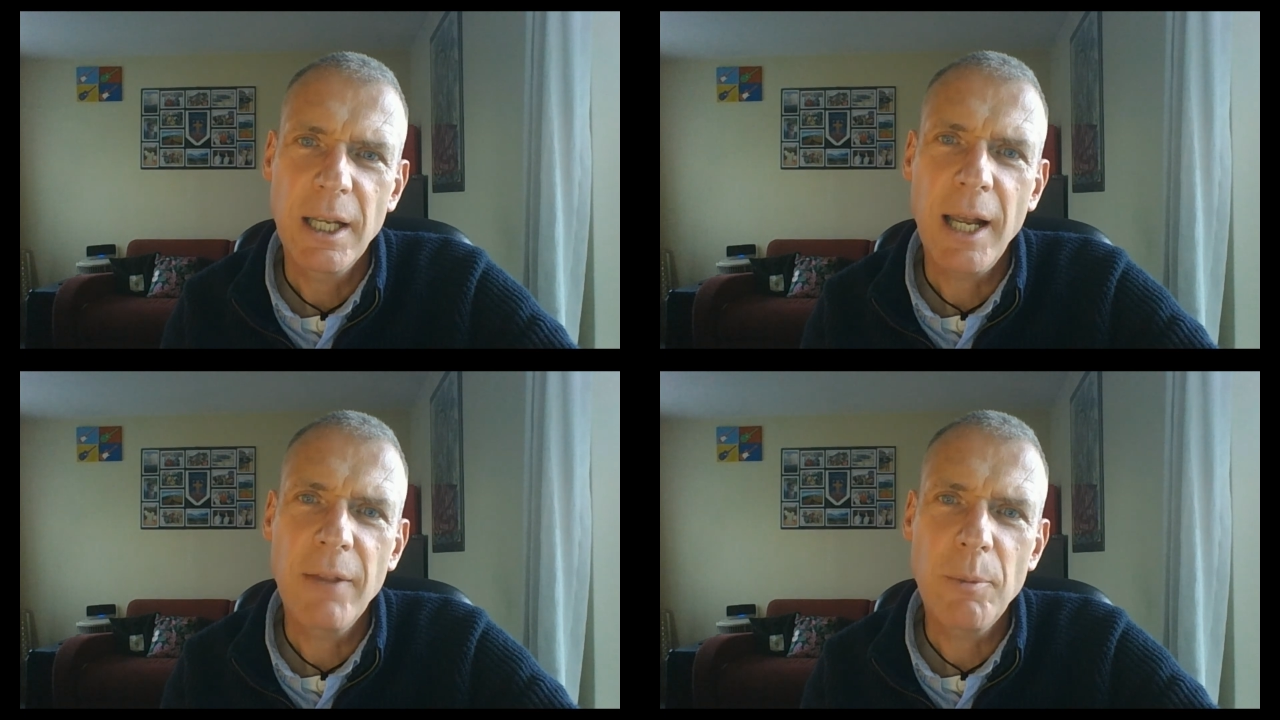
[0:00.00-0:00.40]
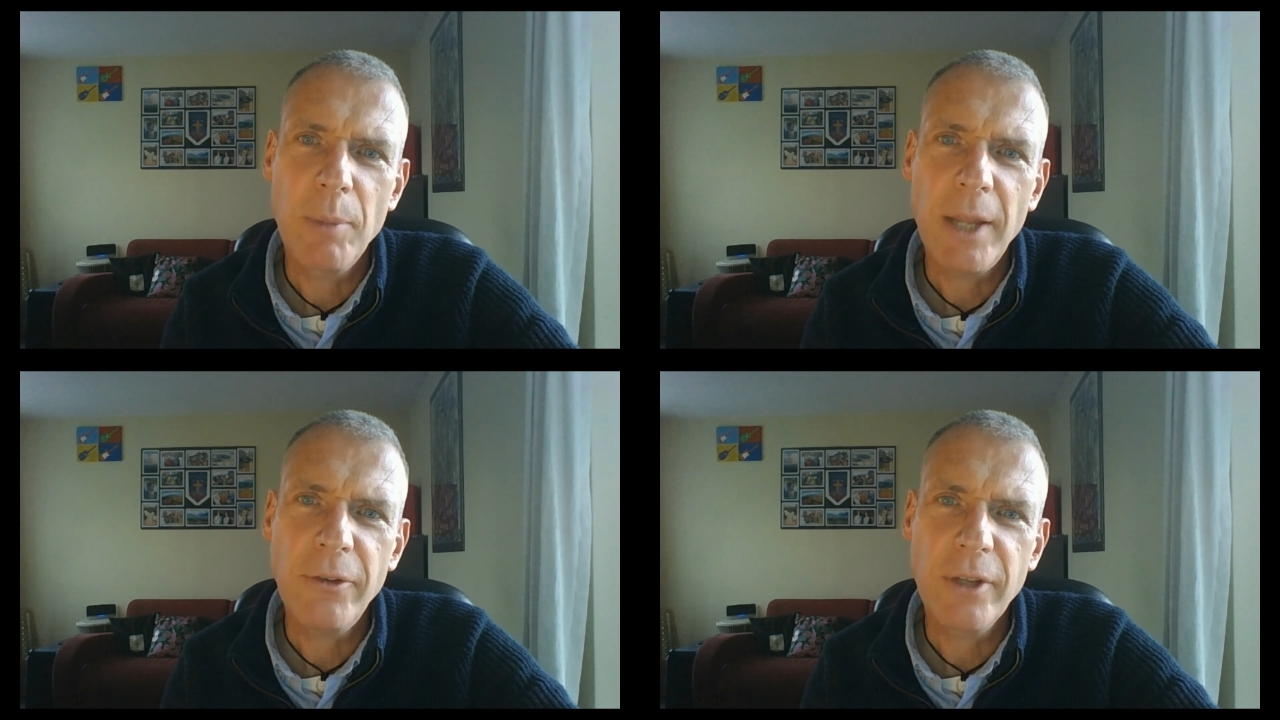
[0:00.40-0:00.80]
And the
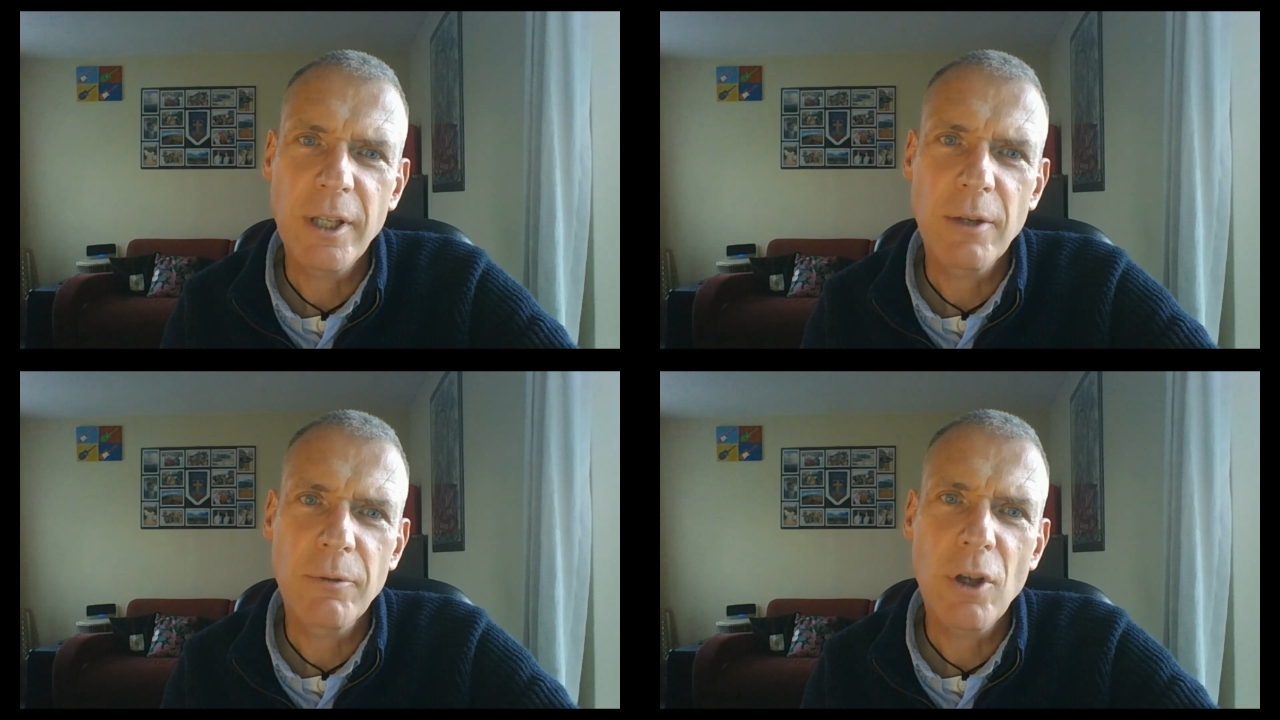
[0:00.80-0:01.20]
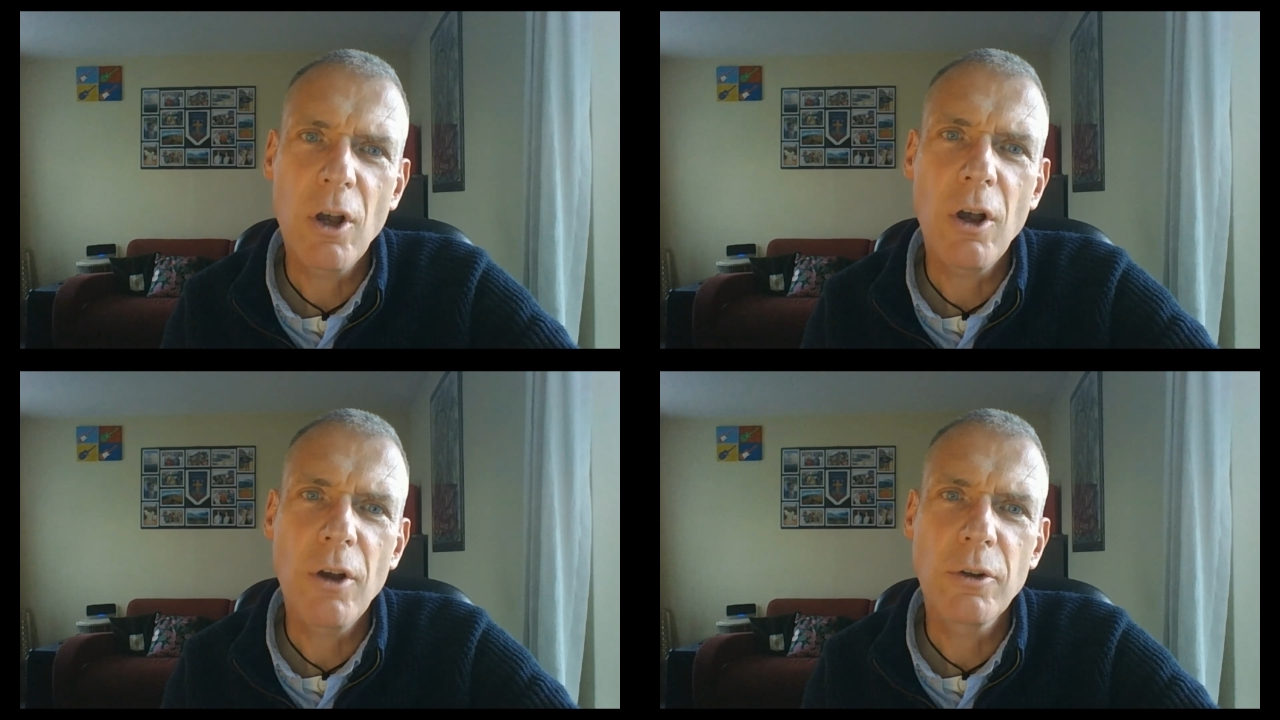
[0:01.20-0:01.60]
blessing of
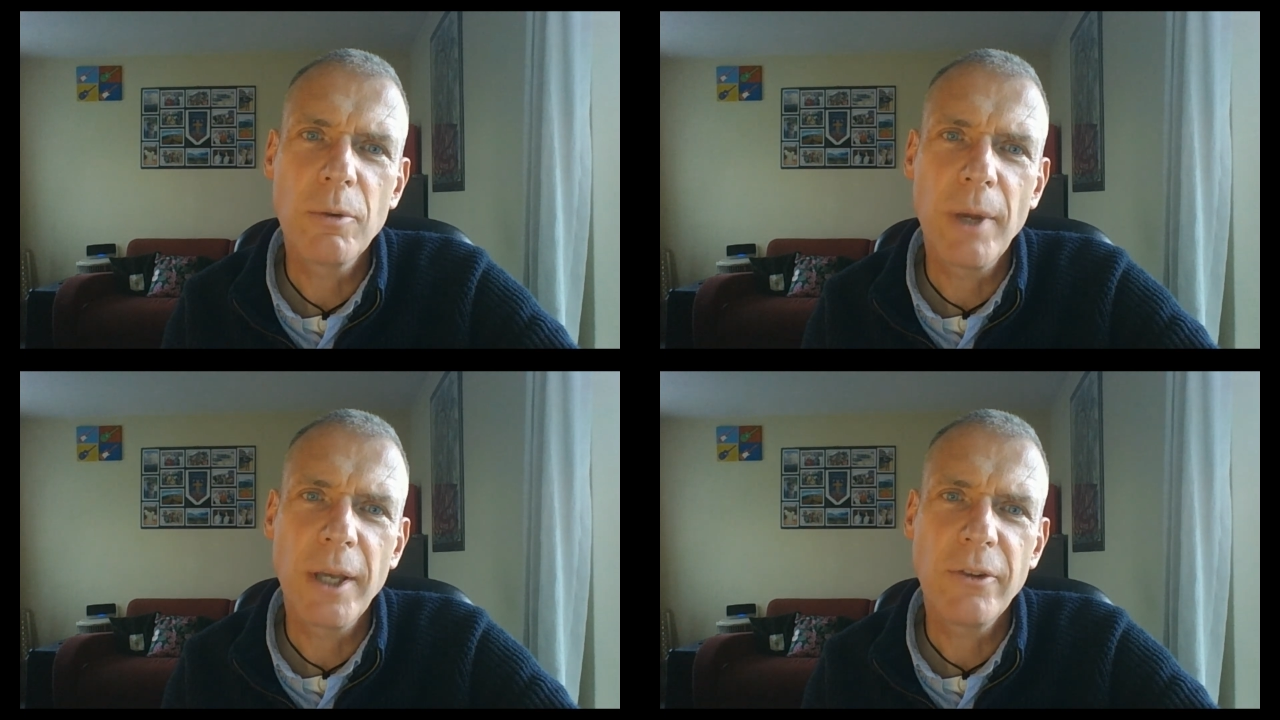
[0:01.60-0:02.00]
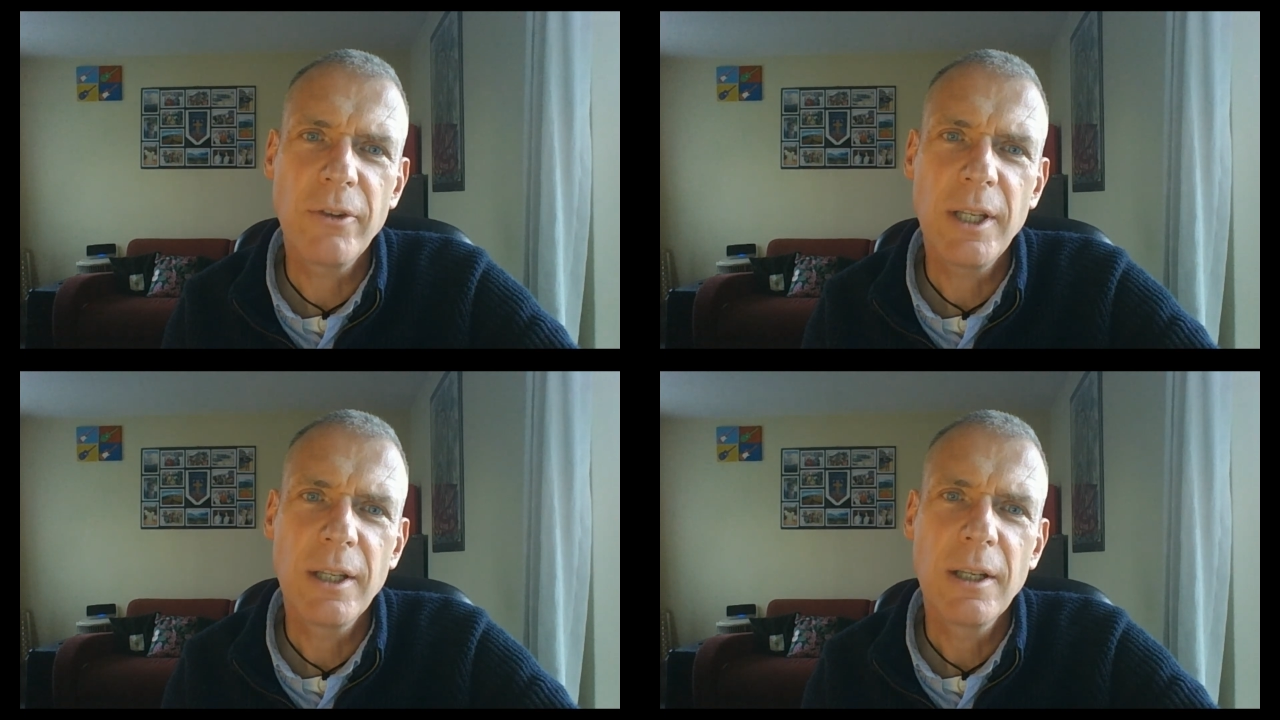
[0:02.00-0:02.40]
God
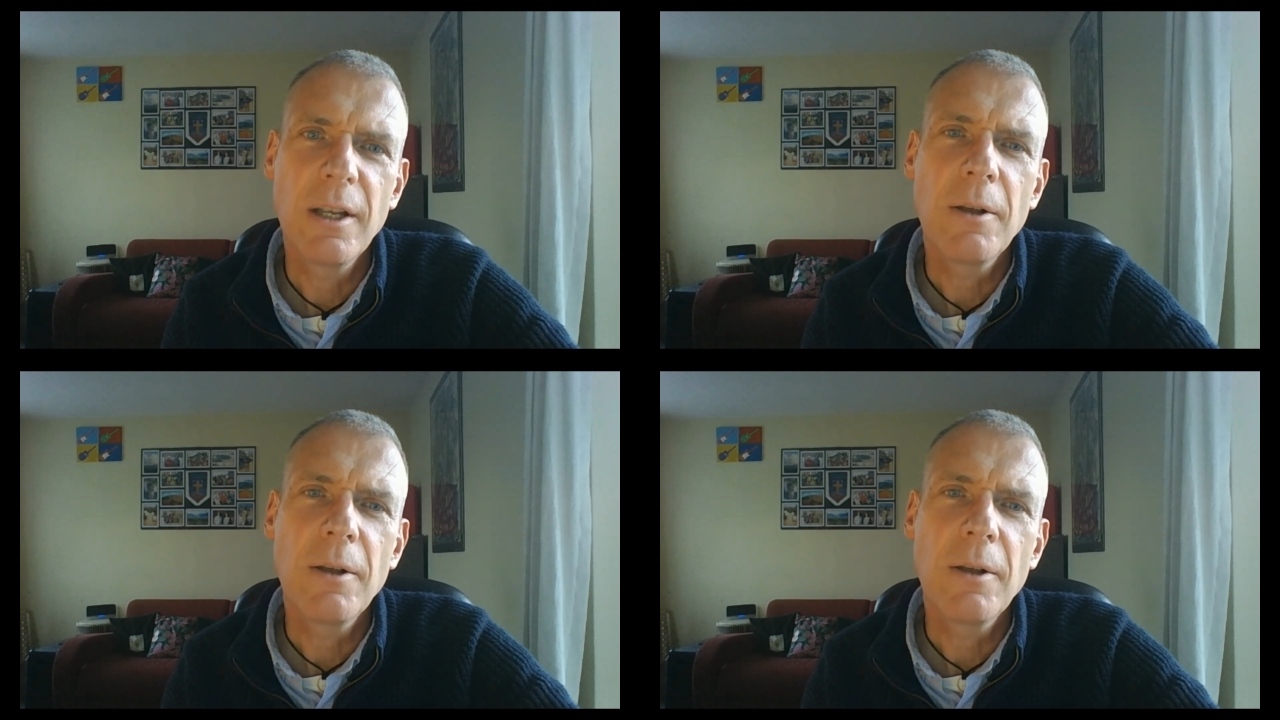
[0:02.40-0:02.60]
Almighty,